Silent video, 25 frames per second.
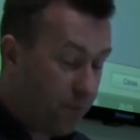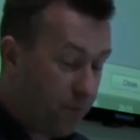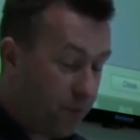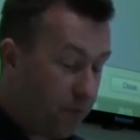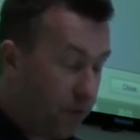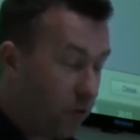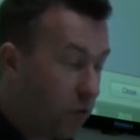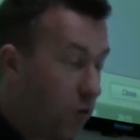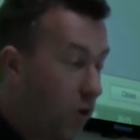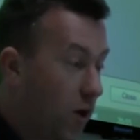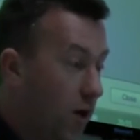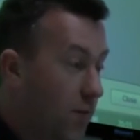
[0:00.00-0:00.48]
the
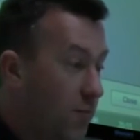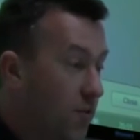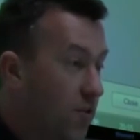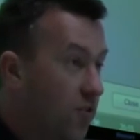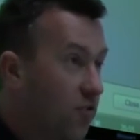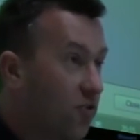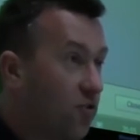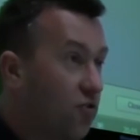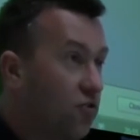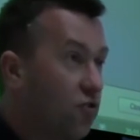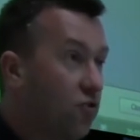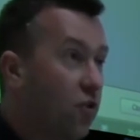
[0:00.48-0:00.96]

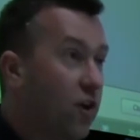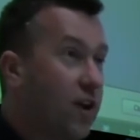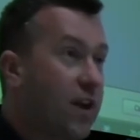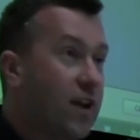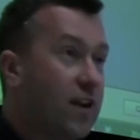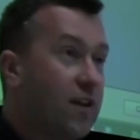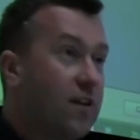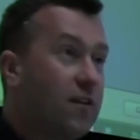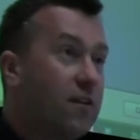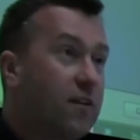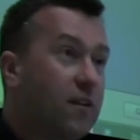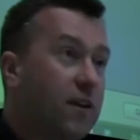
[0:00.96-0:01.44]
requirement to
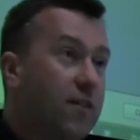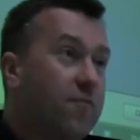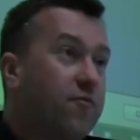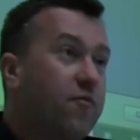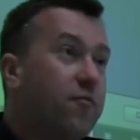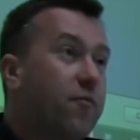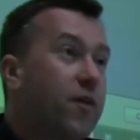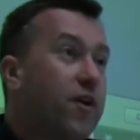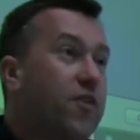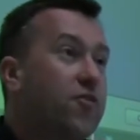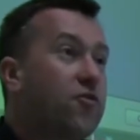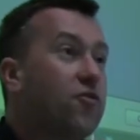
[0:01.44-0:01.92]
train
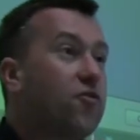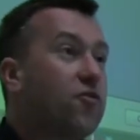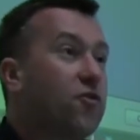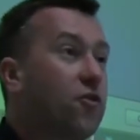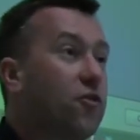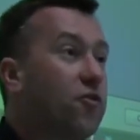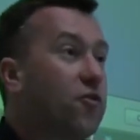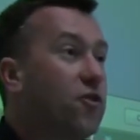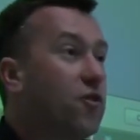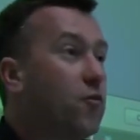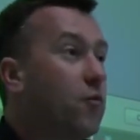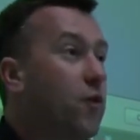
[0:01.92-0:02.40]
information
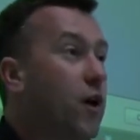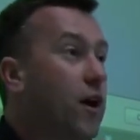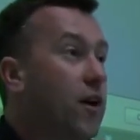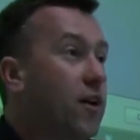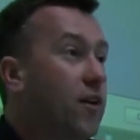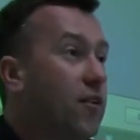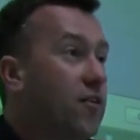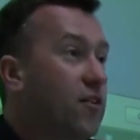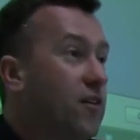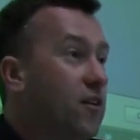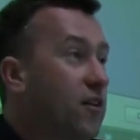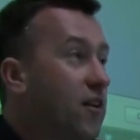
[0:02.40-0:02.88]
security
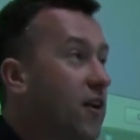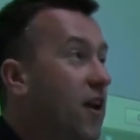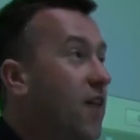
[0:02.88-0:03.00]
awareness.